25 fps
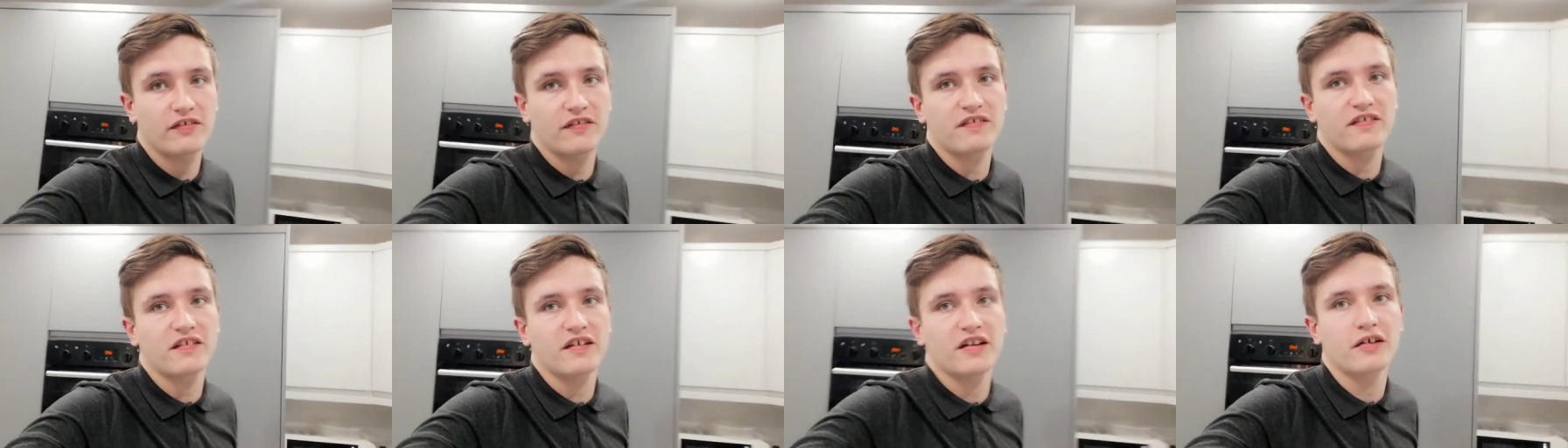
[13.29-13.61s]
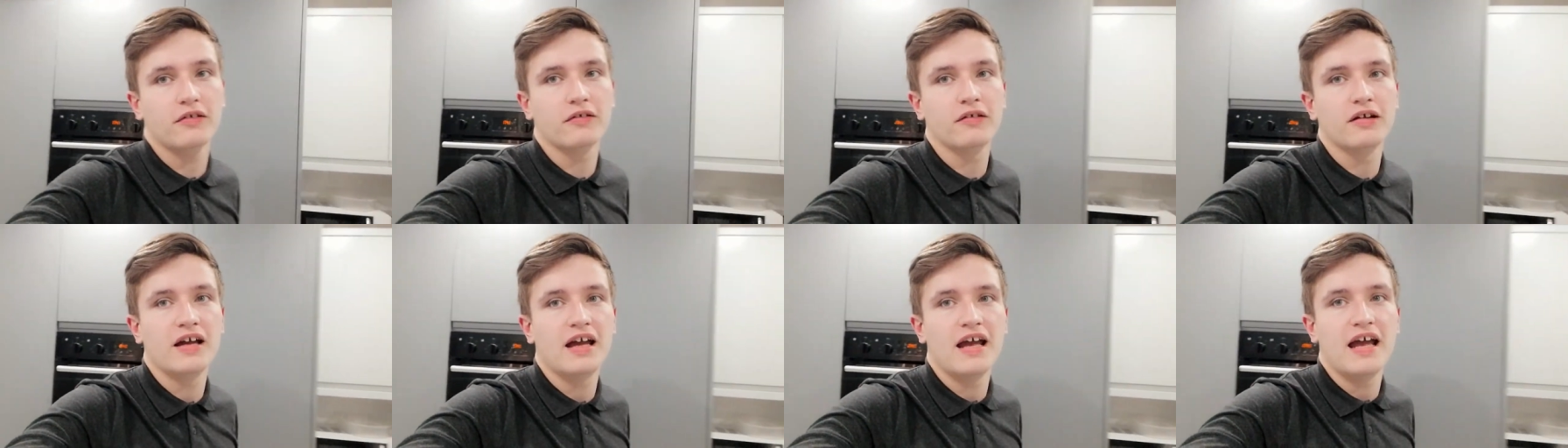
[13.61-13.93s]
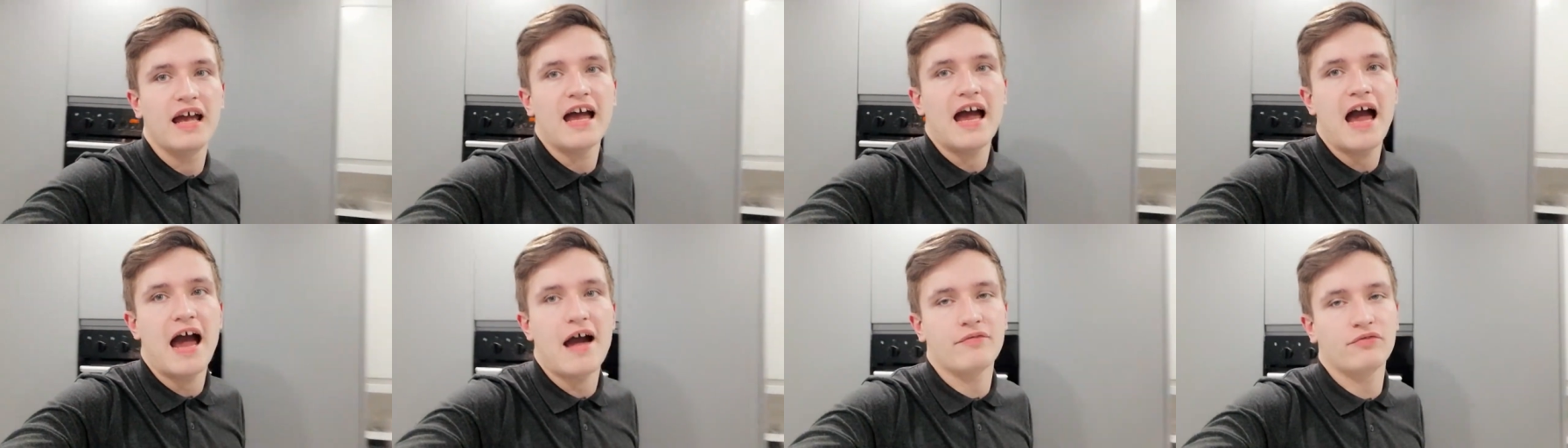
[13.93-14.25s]
So,
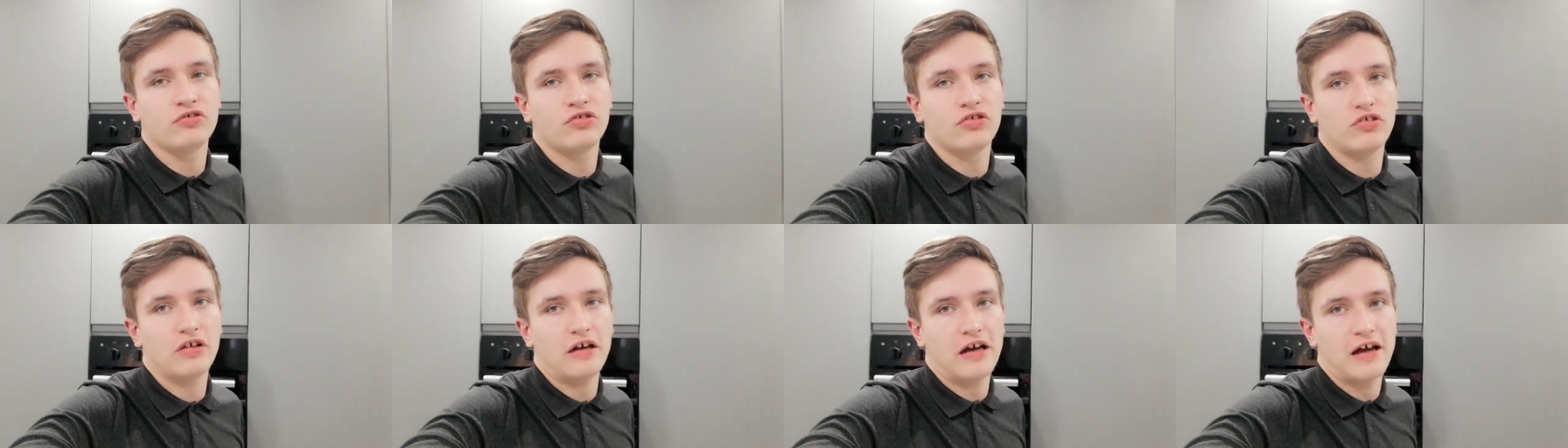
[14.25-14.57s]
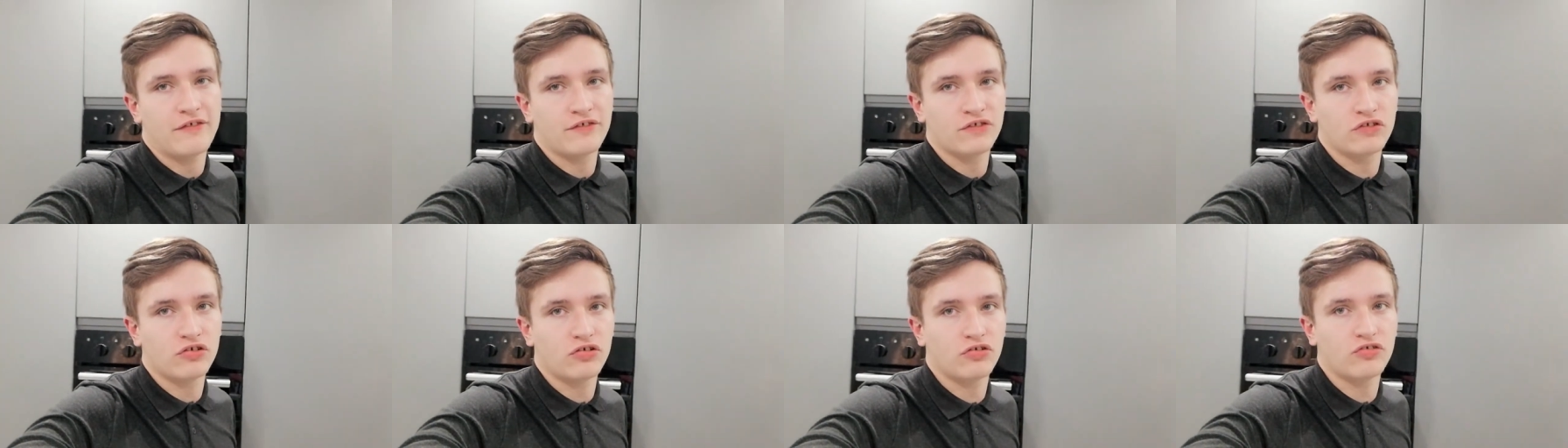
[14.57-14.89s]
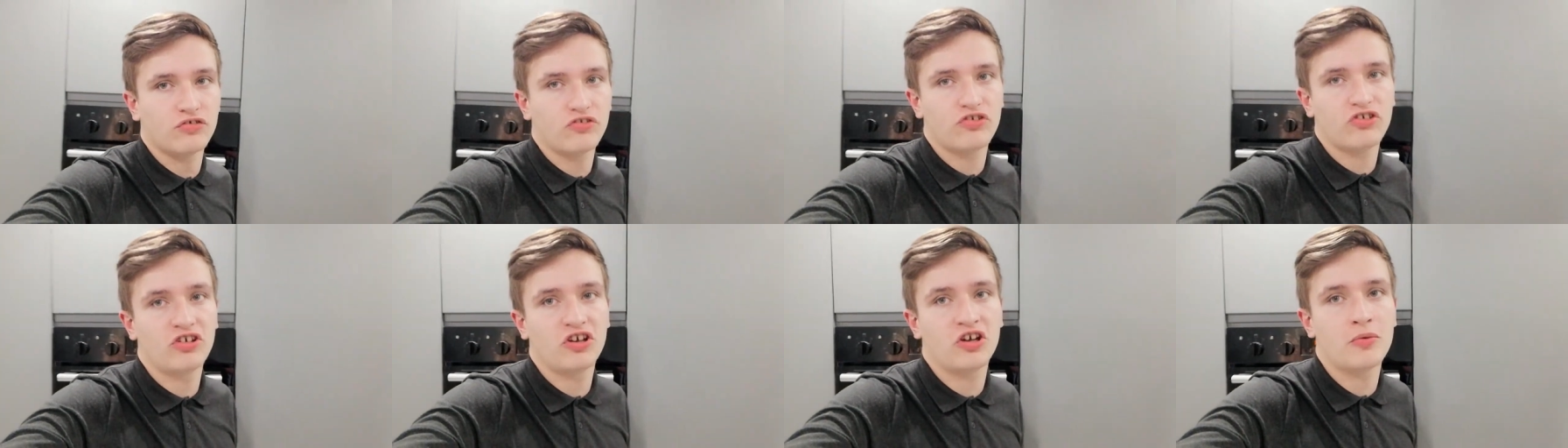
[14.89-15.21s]
haven't haven't
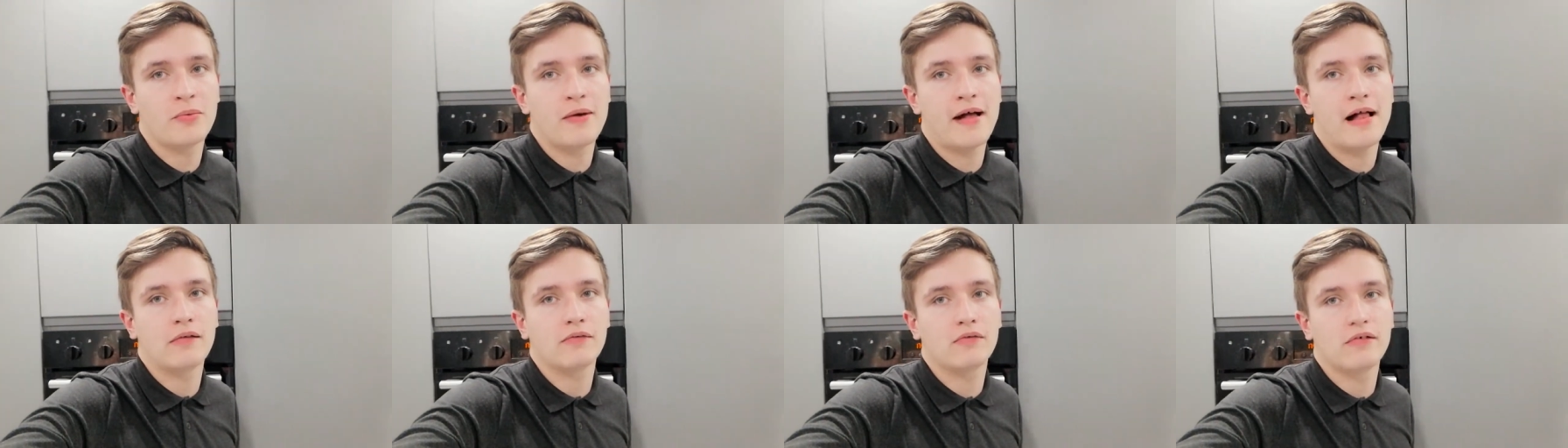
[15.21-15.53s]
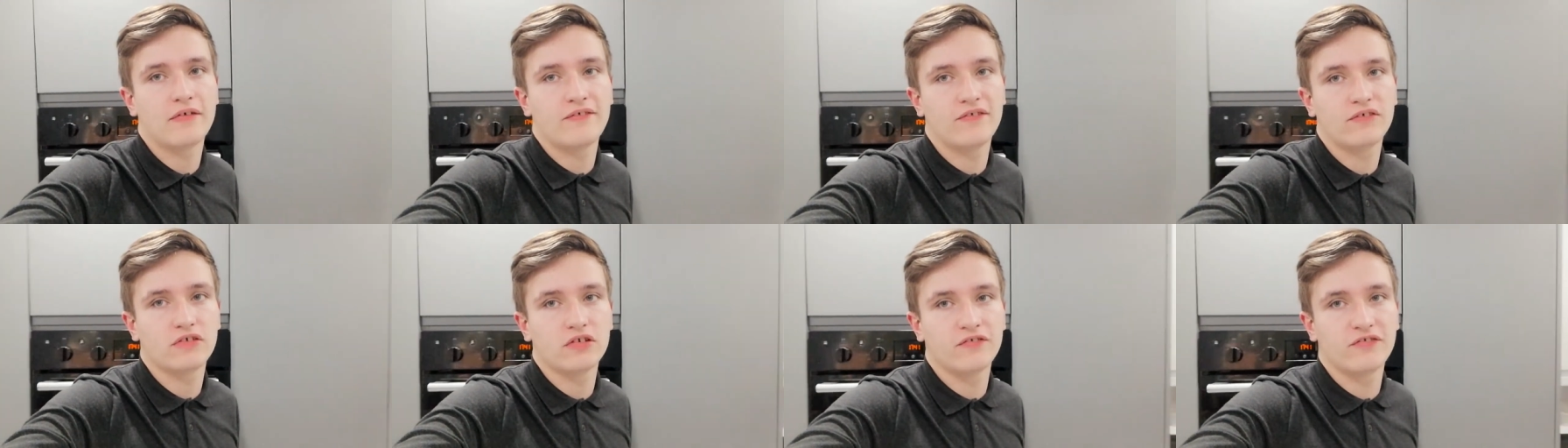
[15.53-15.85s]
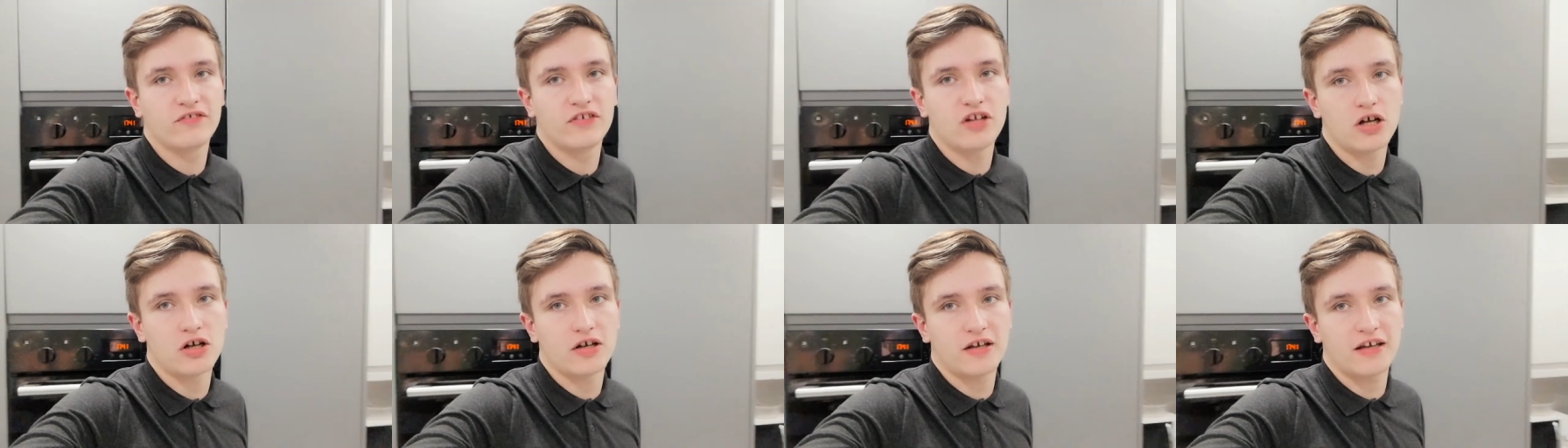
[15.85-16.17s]
done too well with
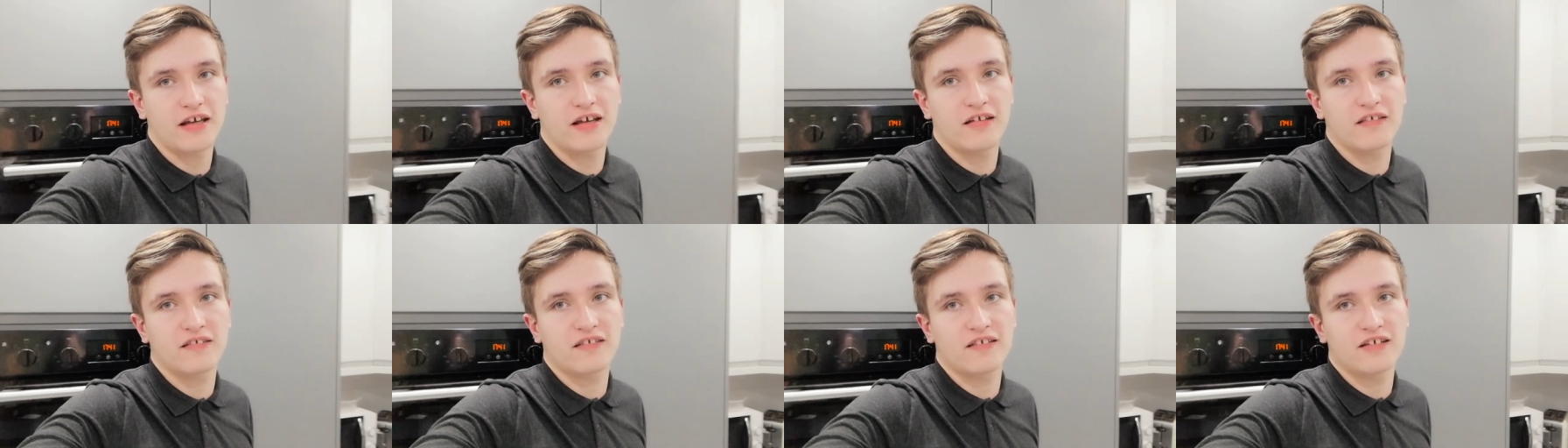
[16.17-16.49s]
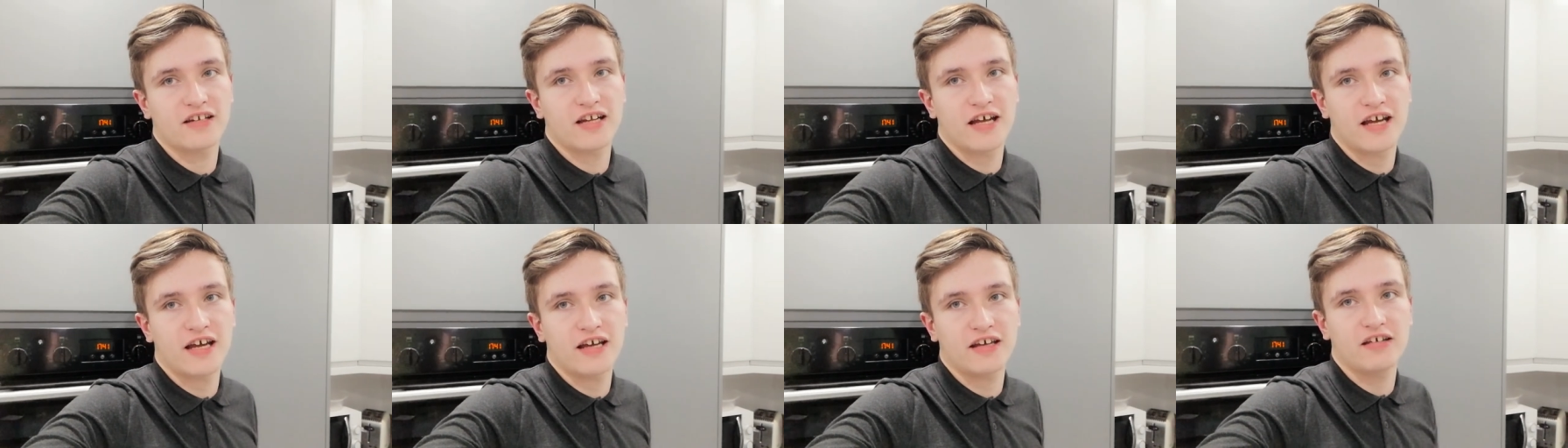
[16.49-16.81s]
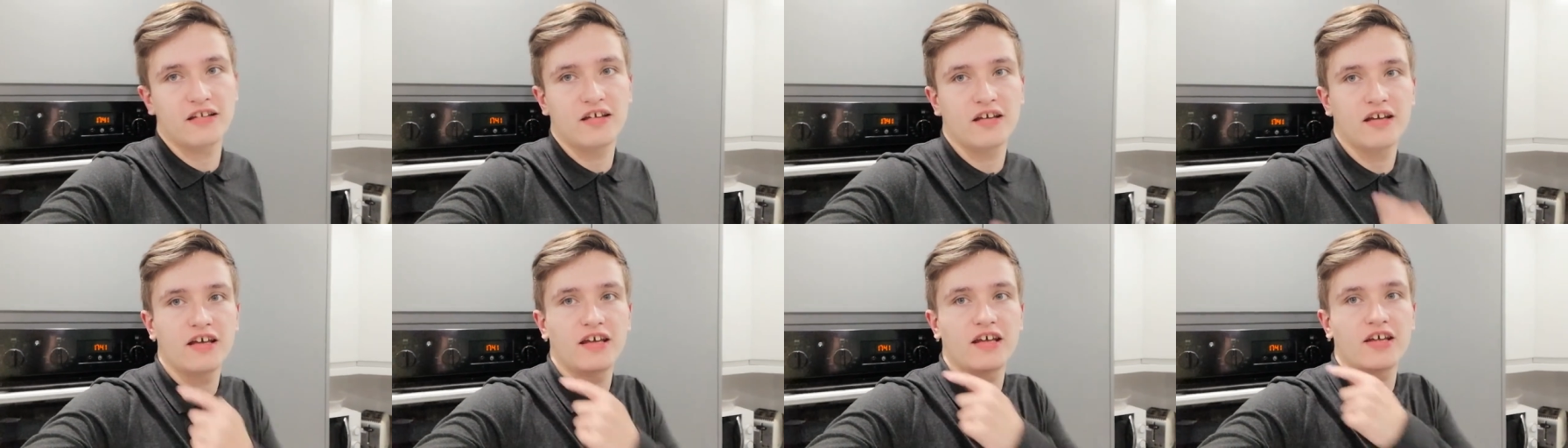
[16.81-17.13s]
vlogging
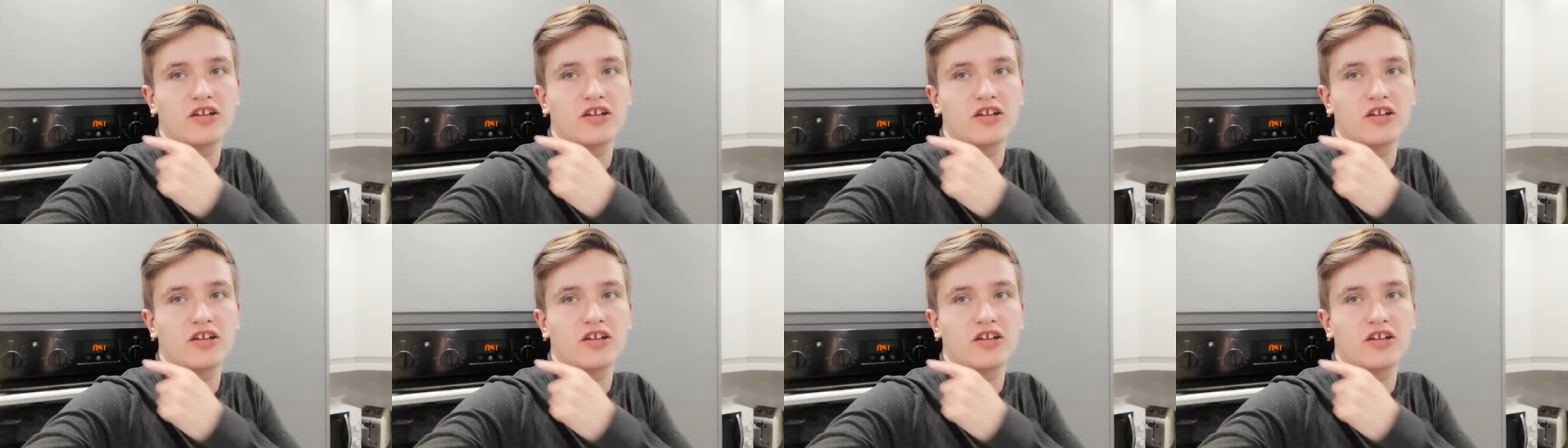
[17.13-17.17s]
today.